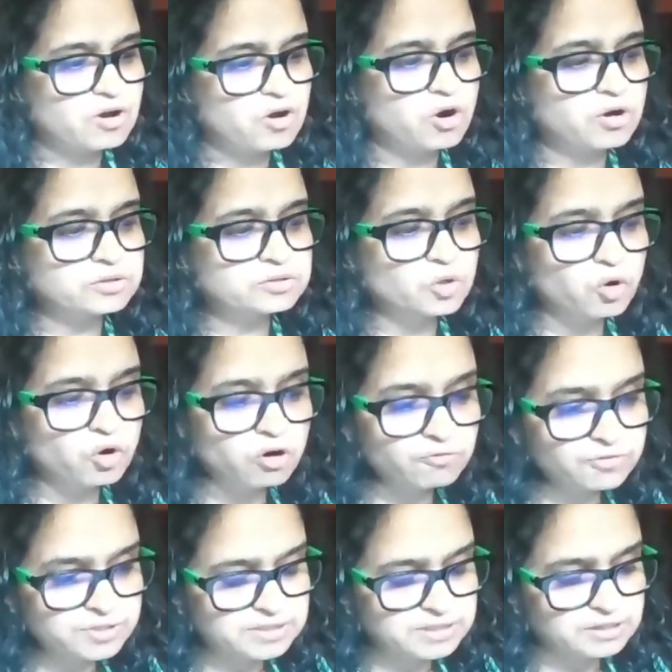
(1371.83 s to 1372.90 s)
or the
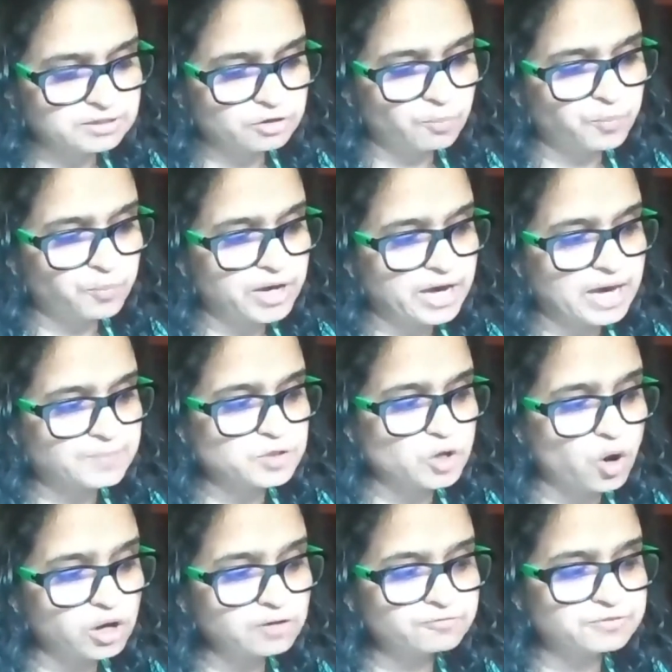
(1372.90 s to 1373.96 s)
overseer or perhaps
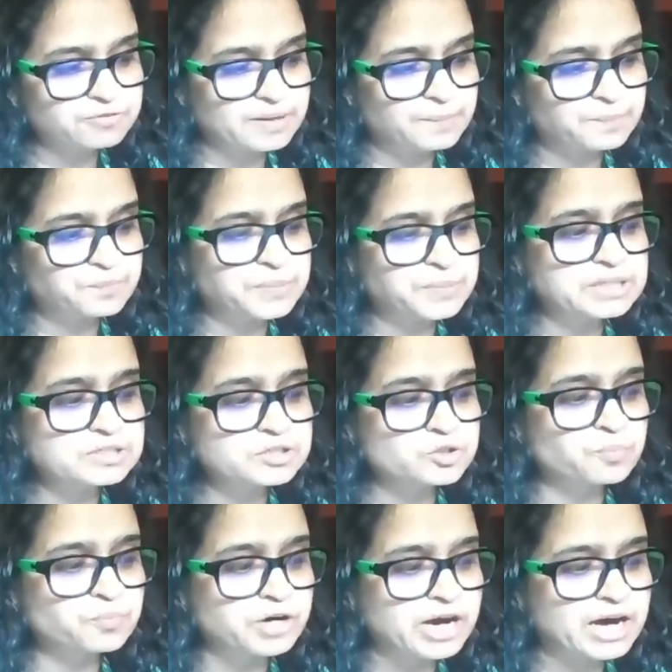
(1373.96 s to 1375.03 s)
all of them begin to
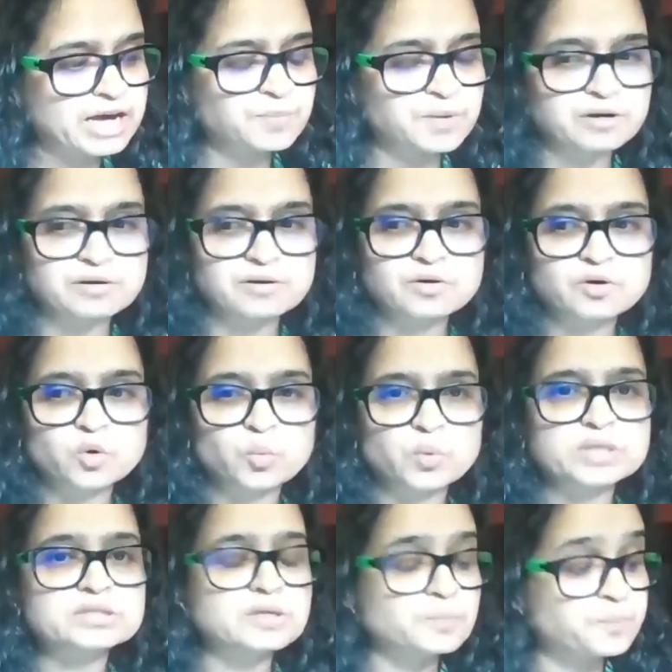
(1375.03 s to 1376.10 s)
bribe her
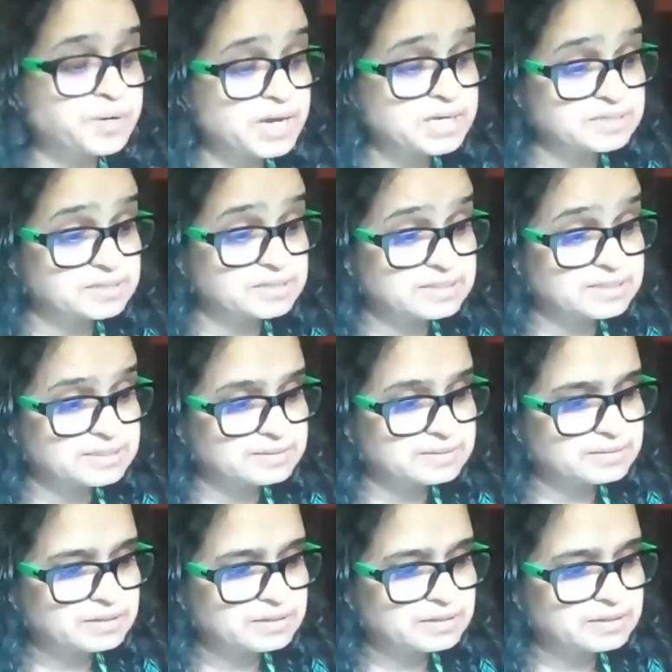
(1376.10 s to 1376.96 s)
with presents.